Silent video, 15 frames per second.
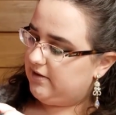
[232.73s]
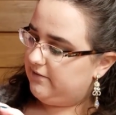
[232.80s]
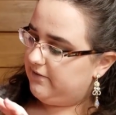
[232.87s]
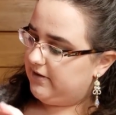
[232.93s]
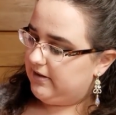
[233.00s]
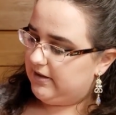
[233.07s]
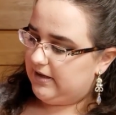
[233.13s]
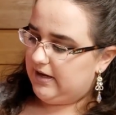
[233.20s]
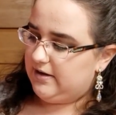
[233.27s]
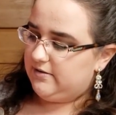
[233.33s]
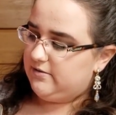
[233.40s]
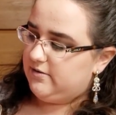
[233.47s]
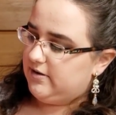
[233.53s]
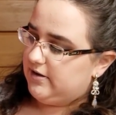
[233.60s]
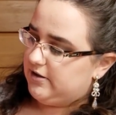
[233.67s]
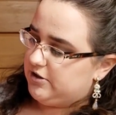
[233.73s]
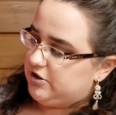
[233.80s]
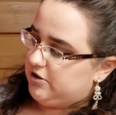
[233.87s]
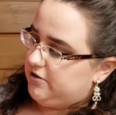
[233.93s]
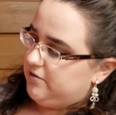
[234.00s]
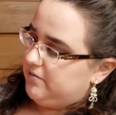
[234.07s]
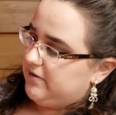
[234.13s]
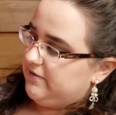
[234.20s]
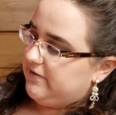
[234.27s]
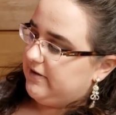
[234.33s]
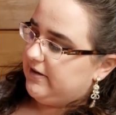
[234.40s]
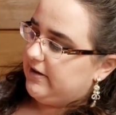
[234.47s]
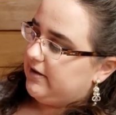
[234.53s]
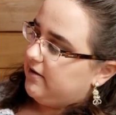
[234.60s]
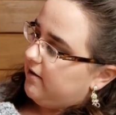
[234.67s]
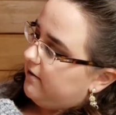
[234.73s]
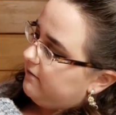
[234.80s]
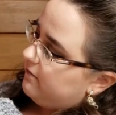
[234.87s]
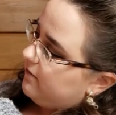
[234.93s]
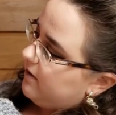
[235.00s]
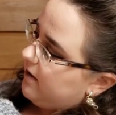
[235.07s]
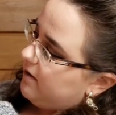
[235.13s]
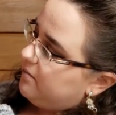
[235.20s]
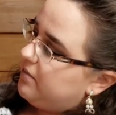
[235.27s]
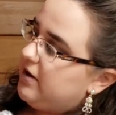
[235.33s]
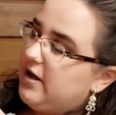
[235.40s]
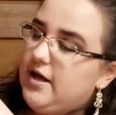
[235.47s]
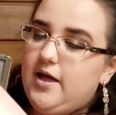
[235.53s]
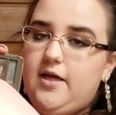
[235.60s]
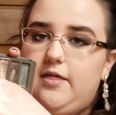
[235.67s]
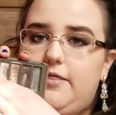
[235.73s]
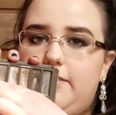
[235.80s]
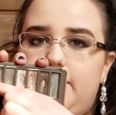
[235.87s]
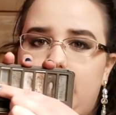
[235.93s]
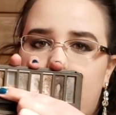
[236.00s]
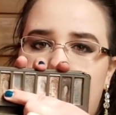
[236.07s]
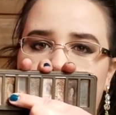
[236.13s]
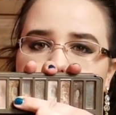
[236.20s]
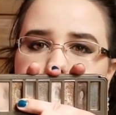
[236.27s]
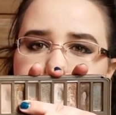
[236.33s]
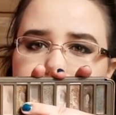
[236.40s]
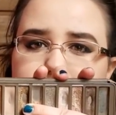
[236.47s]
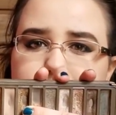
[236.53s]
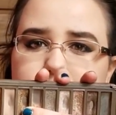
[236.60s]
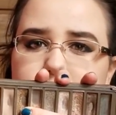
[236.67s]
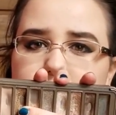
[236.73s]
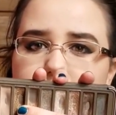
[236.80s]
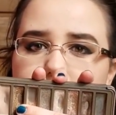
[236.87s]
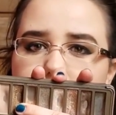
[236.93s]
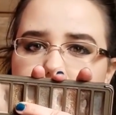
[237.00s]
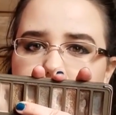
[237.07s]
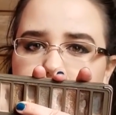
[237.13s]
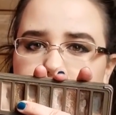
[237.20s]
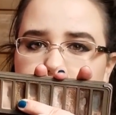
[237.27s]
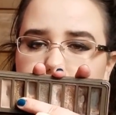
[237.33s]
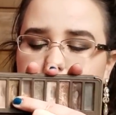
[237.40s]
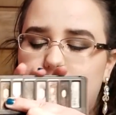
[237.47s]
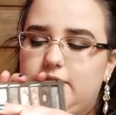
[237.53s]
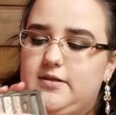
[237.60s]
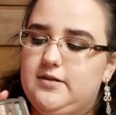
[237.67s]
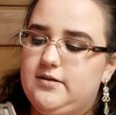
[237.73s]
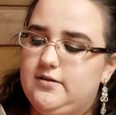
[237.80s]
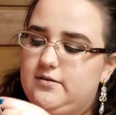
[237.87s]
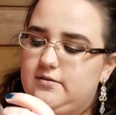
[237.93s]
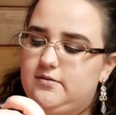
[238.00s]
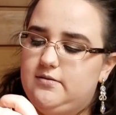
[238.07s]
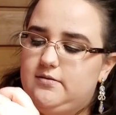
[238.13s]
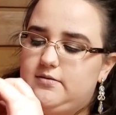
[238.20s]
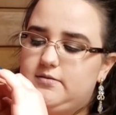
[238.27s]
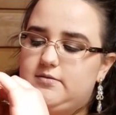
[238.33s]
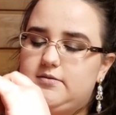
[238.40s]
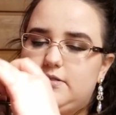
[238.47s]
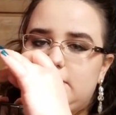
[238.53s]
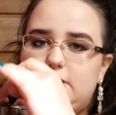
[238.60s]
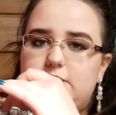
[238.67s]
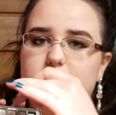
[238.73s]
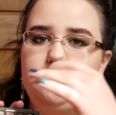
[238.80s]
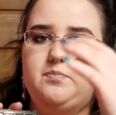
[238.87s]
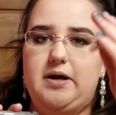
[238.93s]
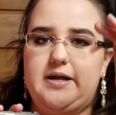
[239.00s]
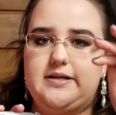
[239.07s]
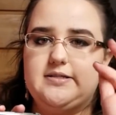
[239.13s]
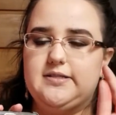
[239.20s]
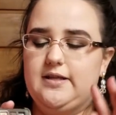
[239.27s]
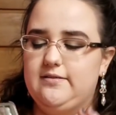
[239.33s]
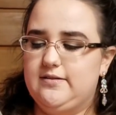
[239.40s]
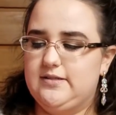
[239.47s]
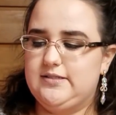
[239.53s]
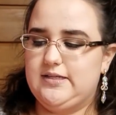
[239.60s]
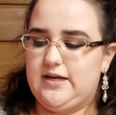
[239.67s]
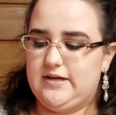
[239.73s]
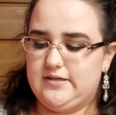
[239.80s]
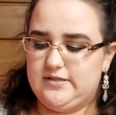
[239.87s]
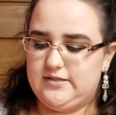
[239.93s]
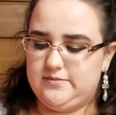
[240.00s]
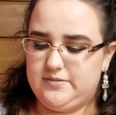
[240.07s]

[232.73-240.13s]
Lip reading: if I like, I don't know how to show you, but if I like cover up that, I want the spikes on the side